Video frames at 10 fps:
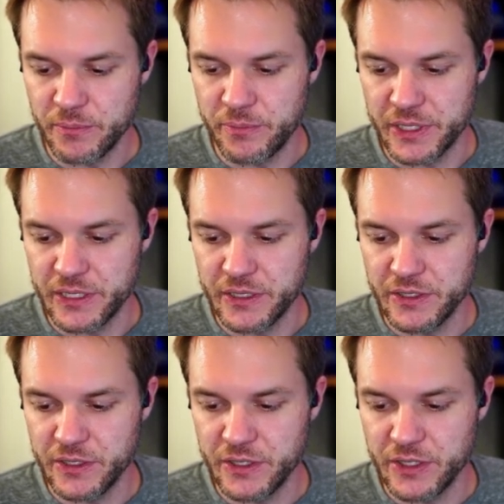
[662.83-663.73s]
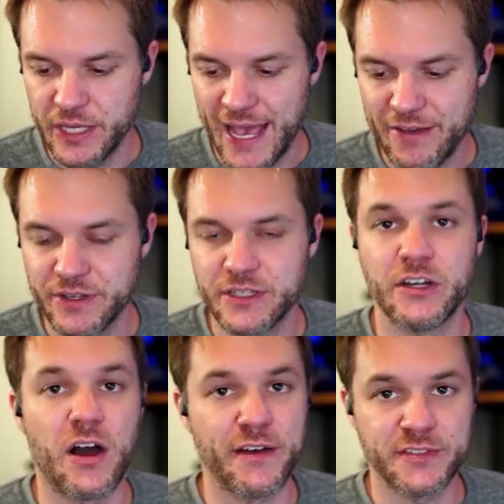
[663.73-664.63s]
But having an
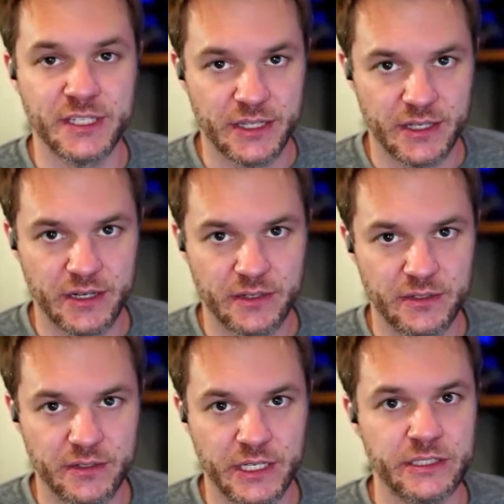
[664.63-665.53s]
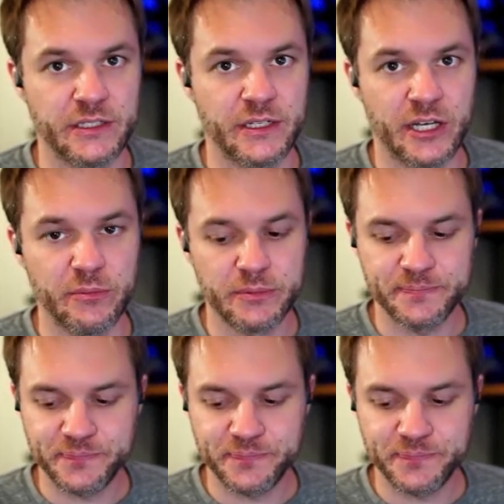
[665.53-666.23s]
offset there is going to help.